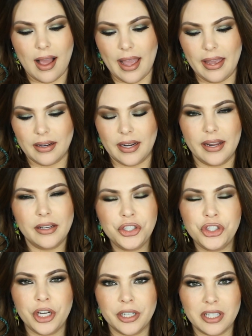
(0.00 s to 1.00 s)
And it is
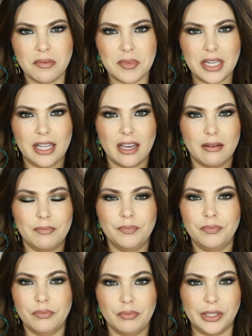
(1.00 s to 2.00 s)
sheer to
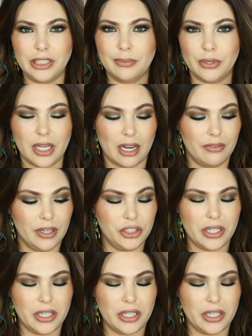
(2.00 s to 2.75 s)
medium buildable coverage,